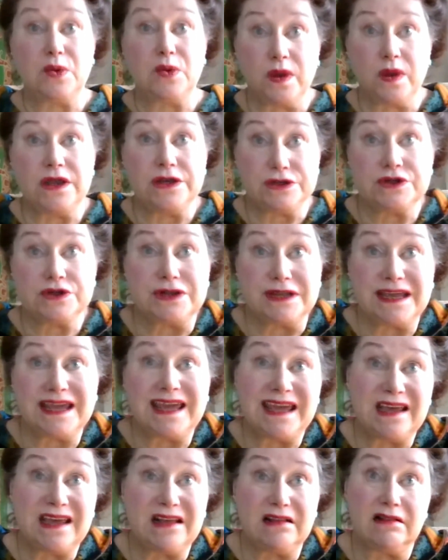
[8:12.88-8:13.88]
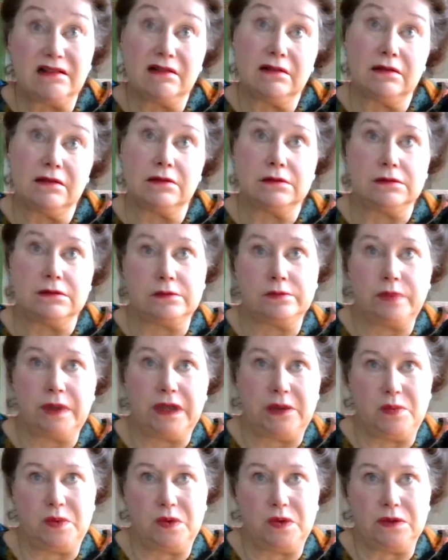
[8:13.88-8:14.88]
and we should kill
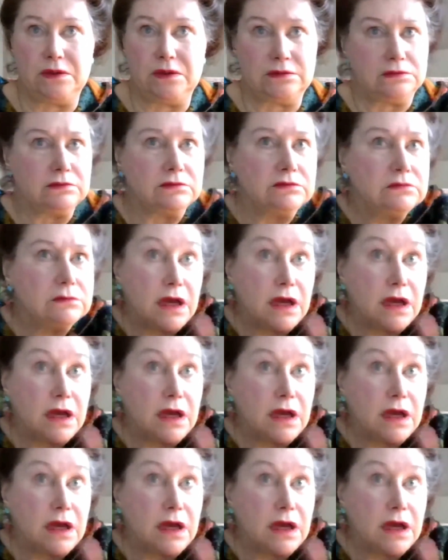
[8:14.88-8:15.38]
people,